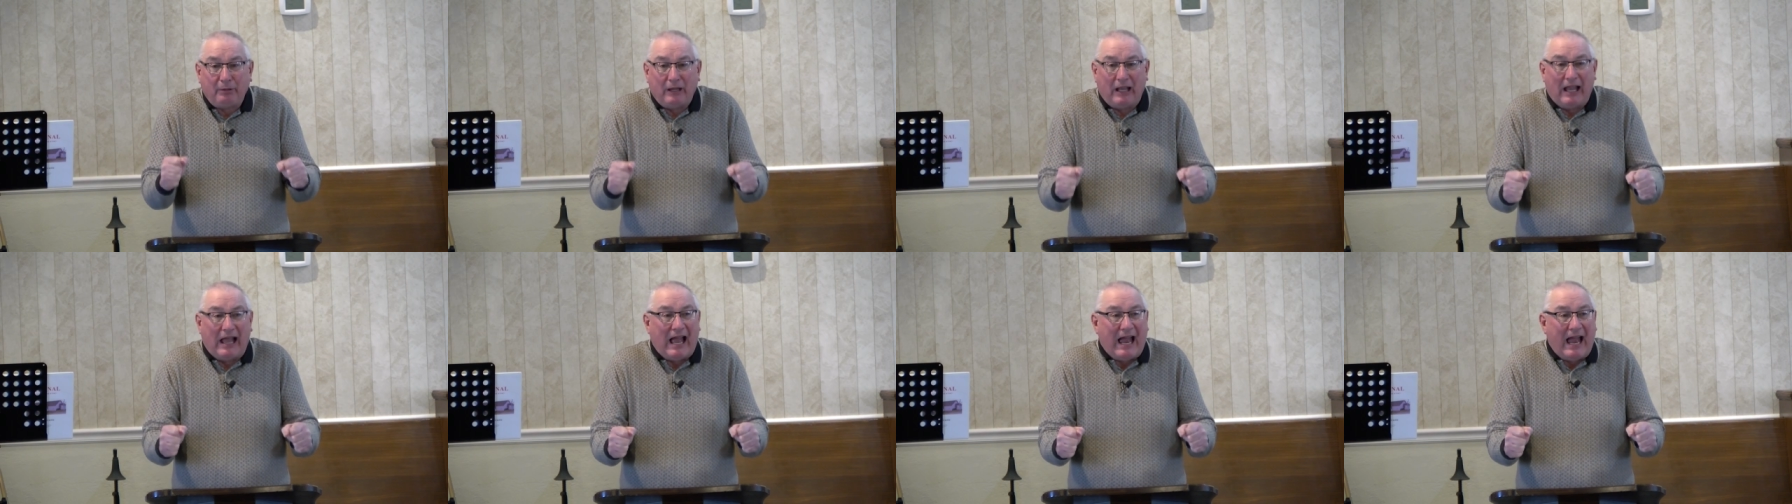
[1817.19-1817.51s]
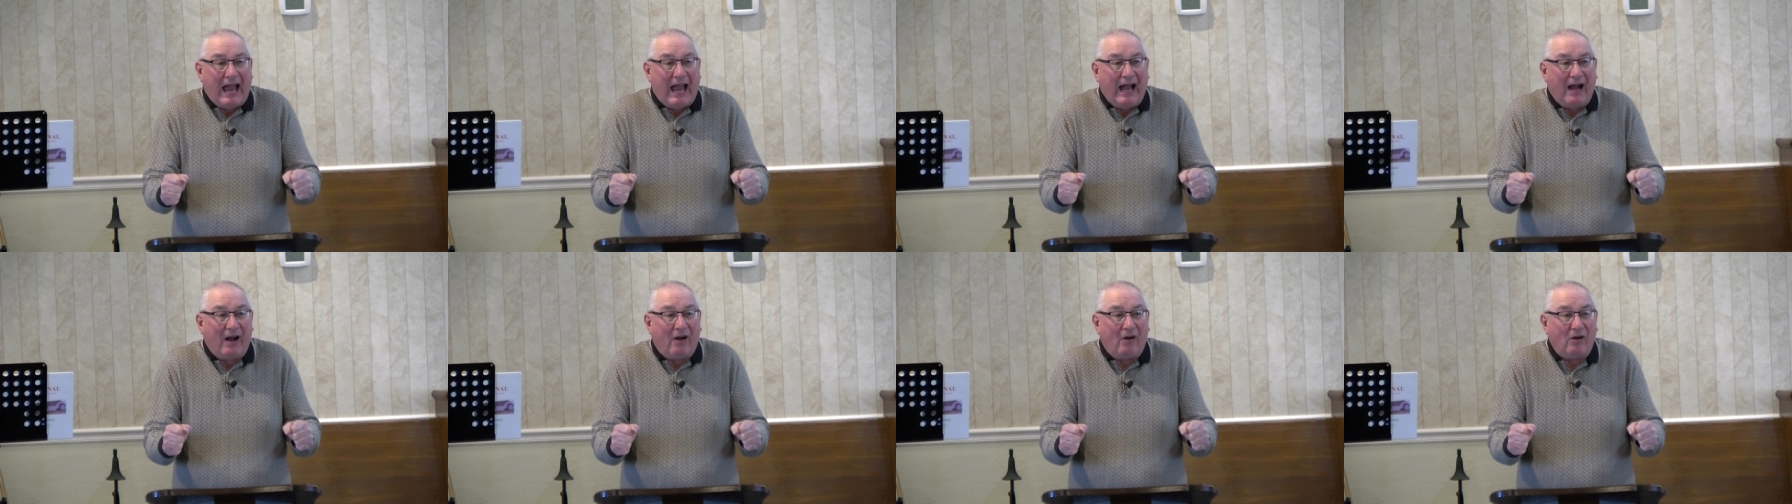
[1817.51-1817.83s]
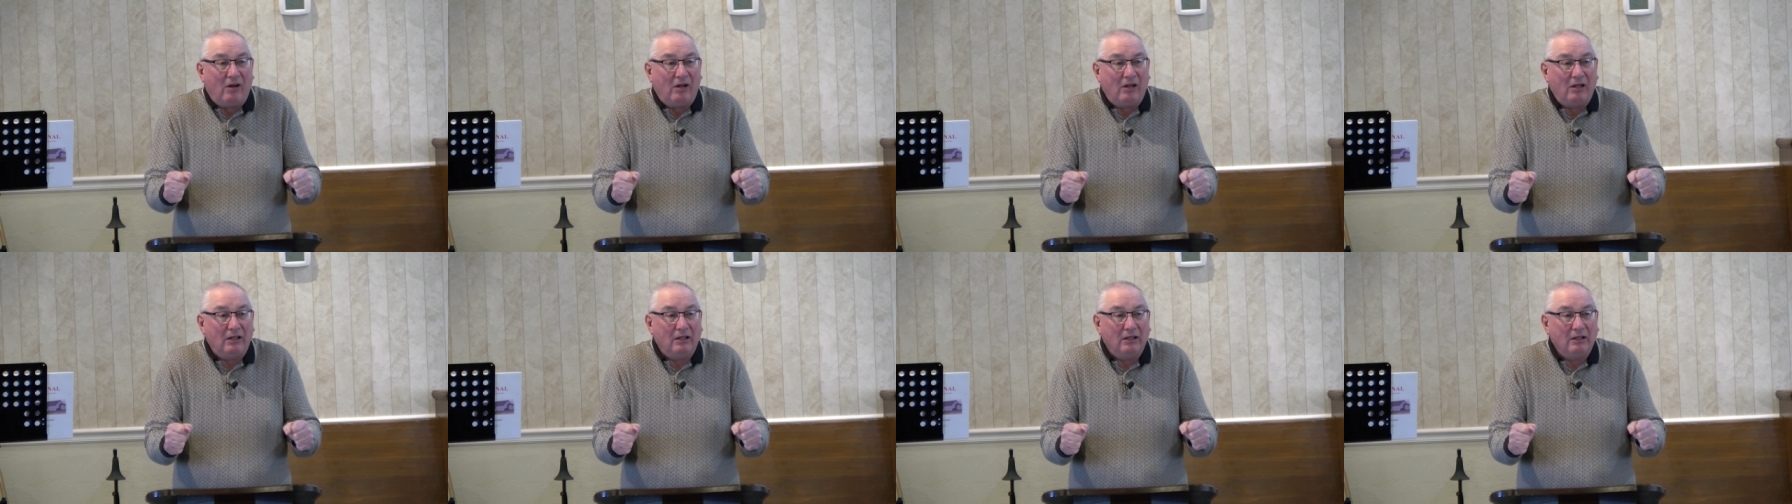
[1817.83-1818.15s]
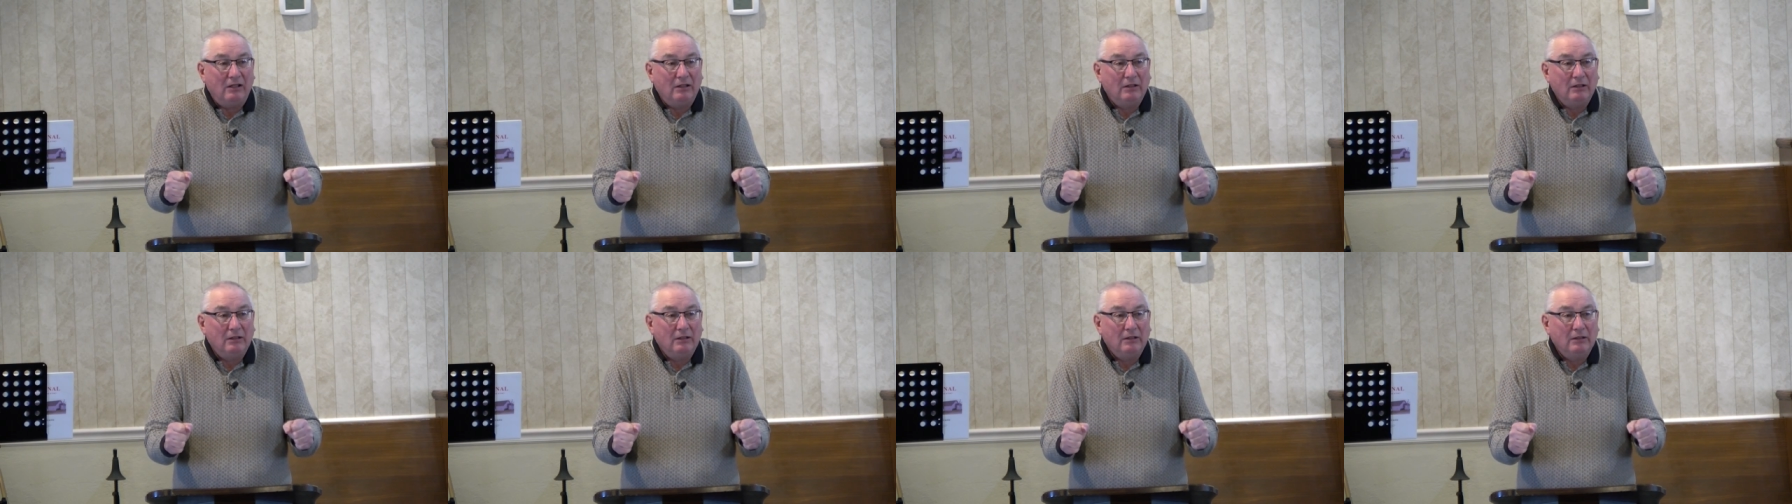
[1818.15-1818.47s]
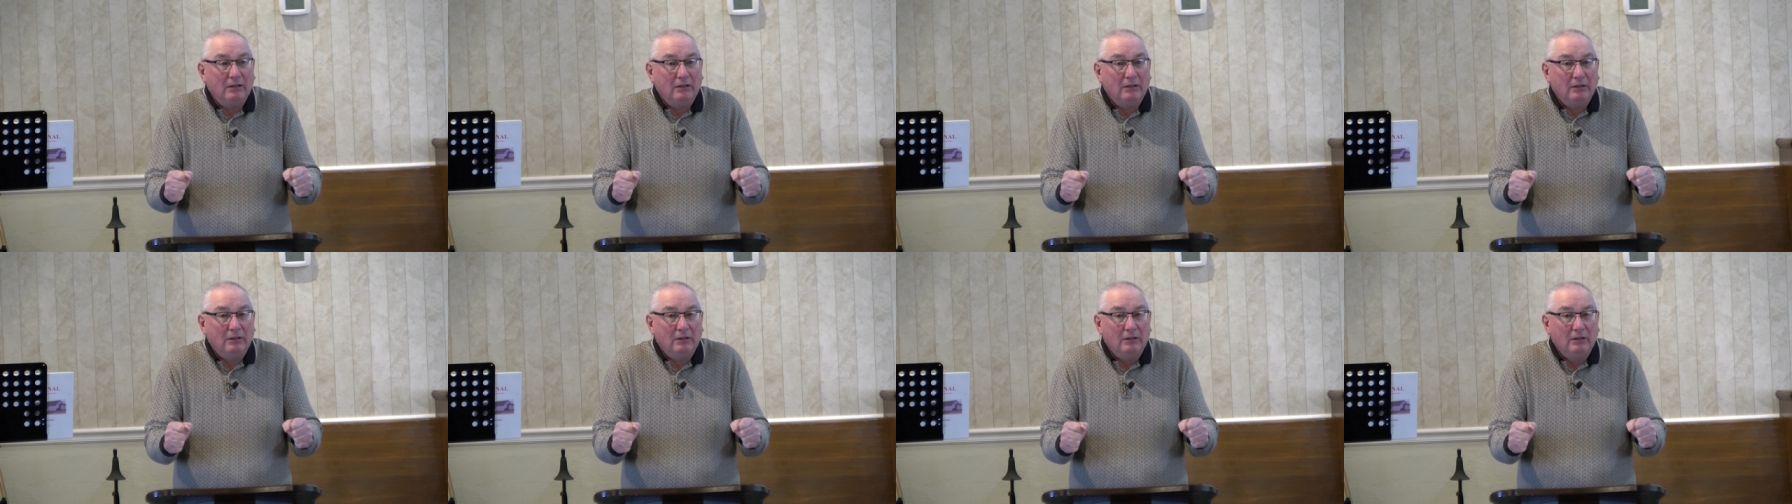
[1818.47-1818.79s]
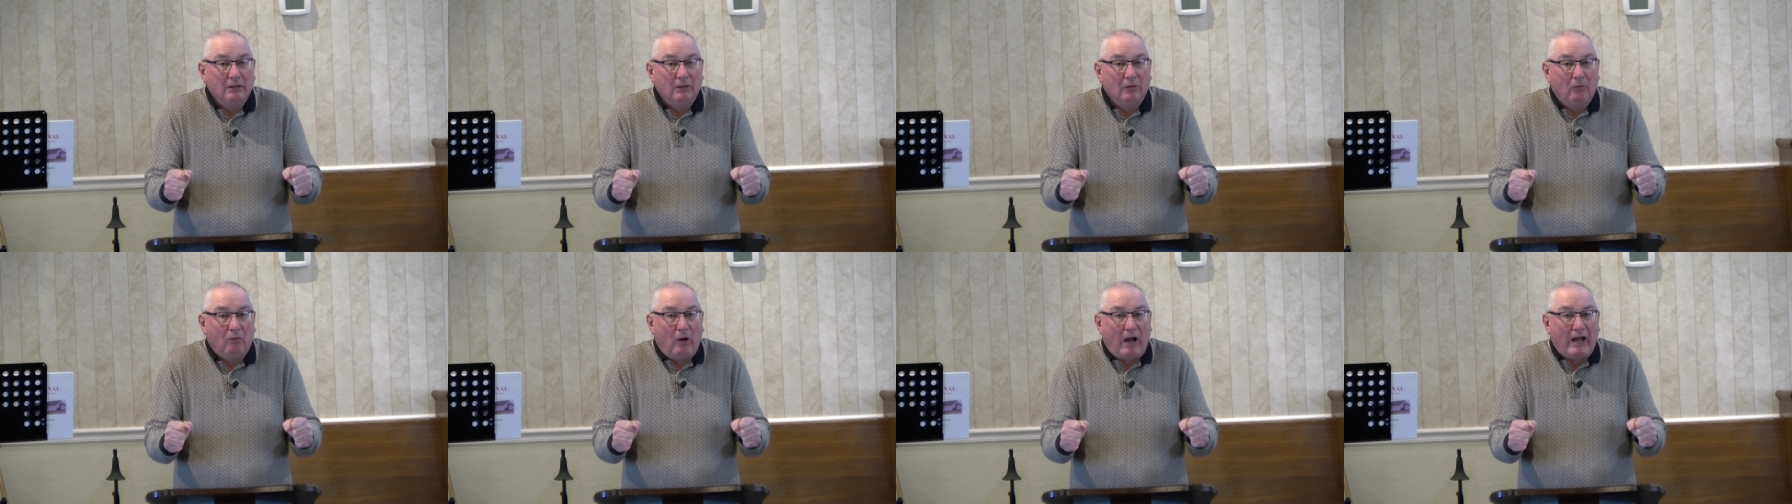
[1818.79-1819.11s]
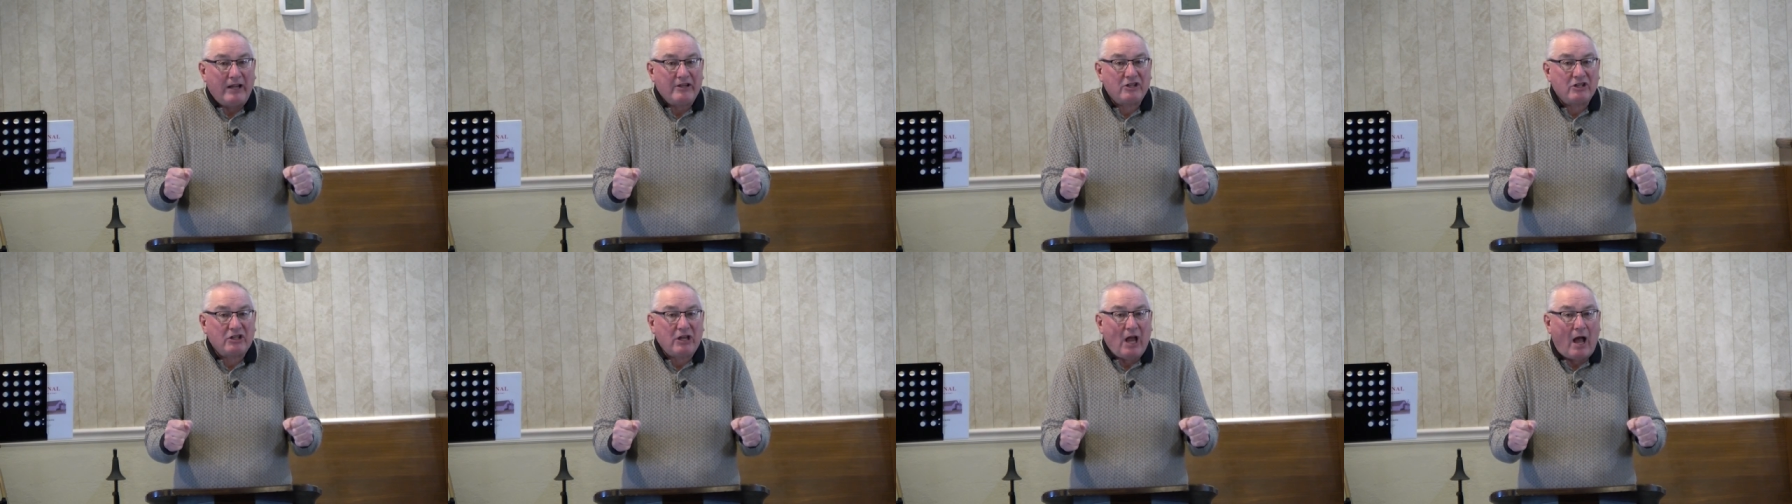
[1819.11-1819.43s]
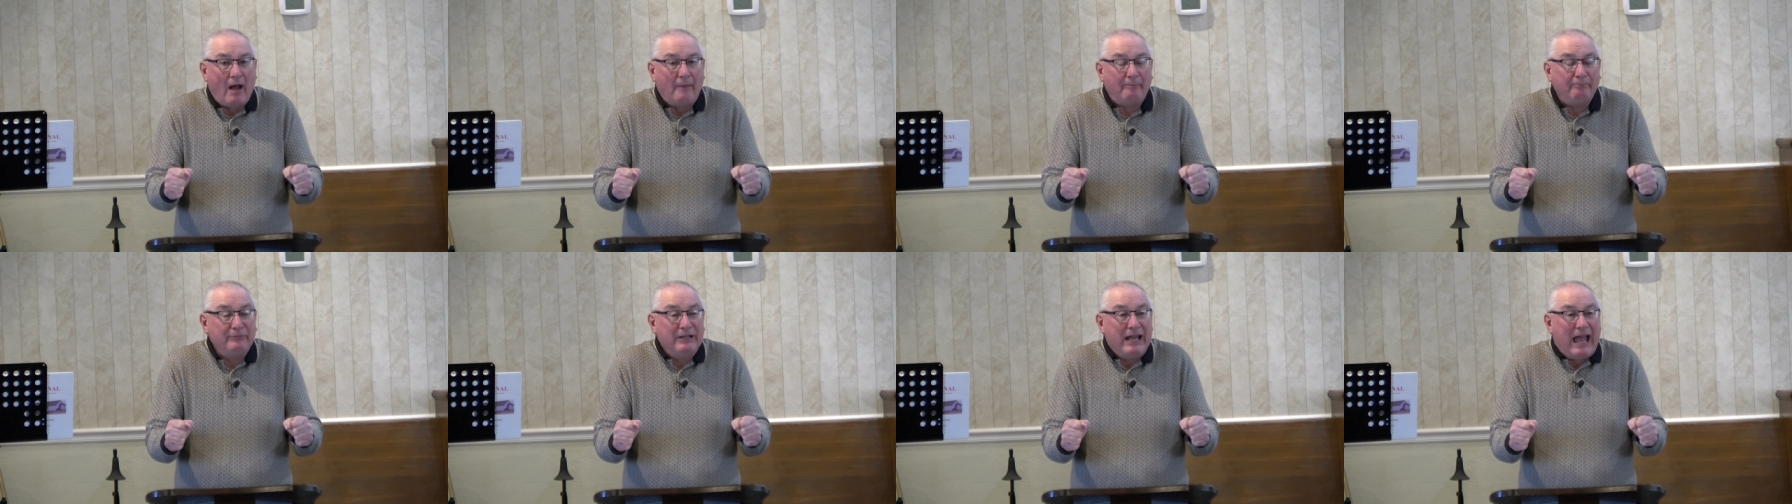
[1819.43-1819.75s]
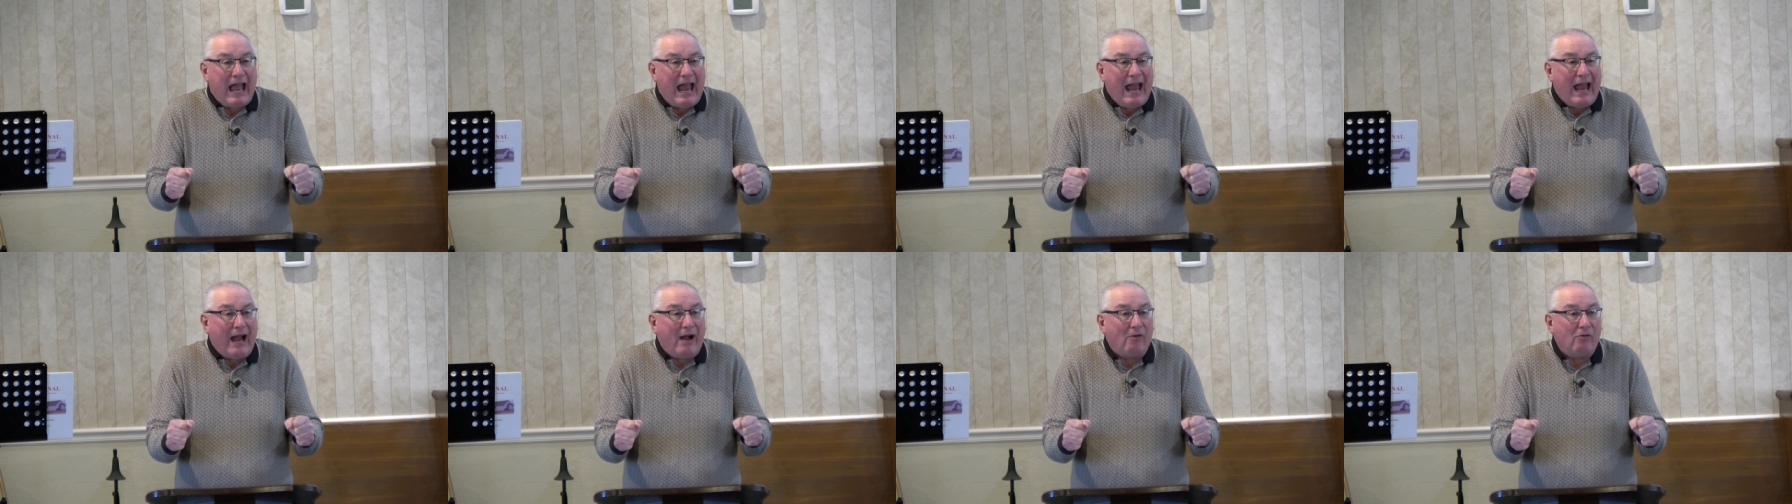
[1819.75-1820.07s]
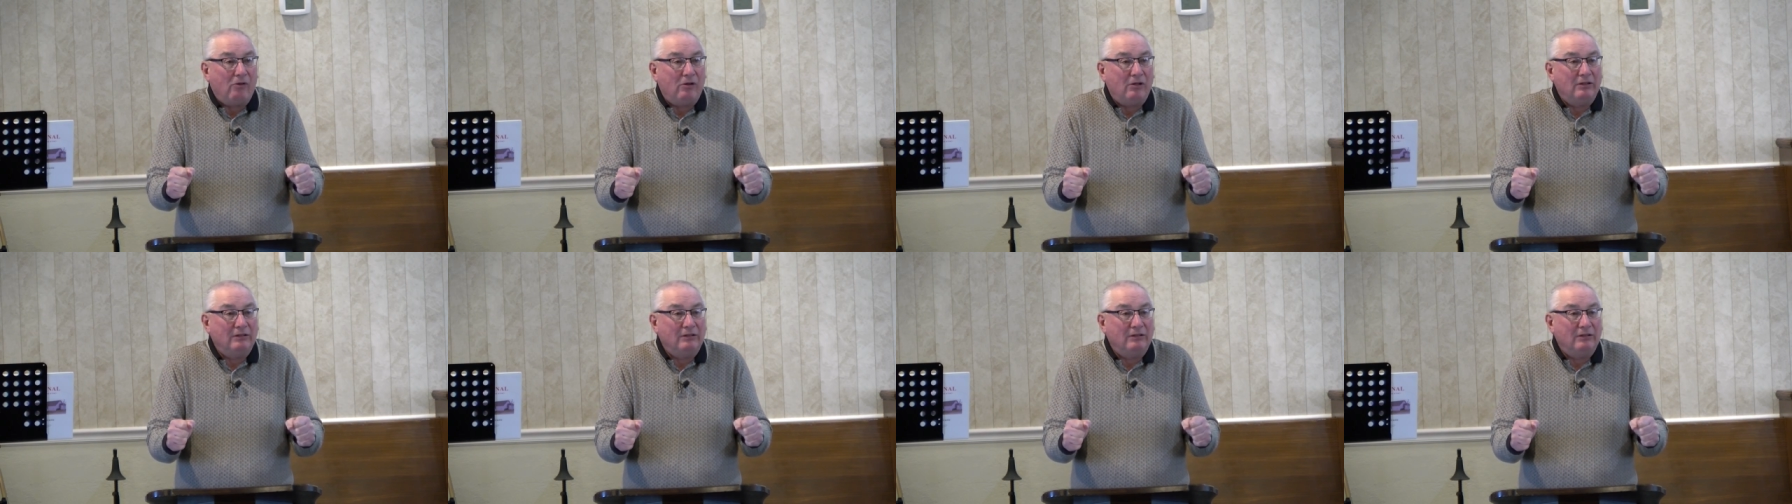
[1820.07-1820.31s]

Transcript: plow, why stop now?